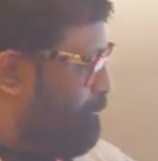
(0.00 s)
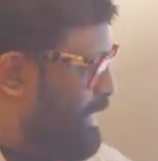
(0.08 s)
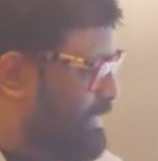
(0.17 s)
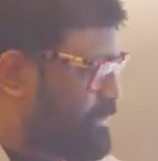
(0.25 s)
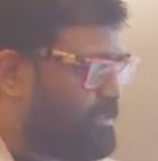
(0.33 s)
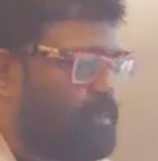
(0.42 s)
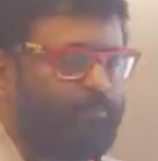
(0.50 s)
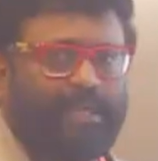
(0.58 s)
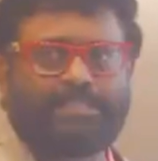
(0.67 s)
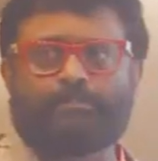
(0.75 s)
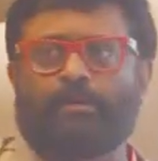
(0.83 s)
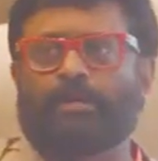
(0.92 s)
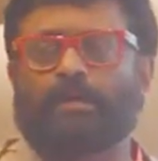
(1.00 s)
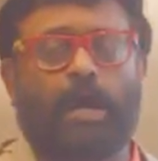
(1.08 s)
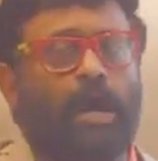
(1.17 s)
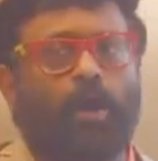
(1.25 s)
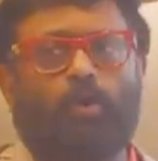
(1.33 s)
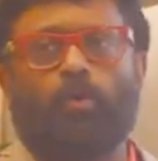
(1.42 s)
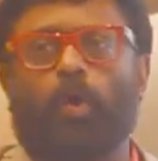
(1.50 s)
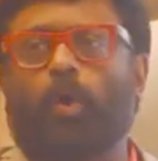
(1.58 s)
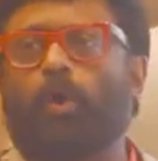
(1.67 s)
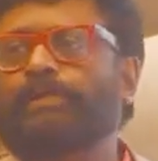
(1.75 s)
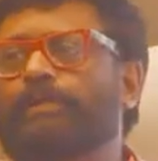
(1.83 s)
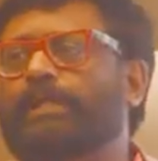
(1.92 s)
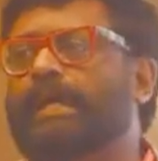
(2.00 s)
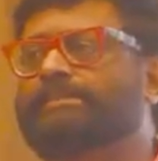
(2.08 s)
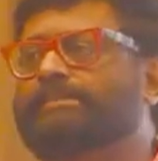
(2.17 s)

based on a benchmark how all your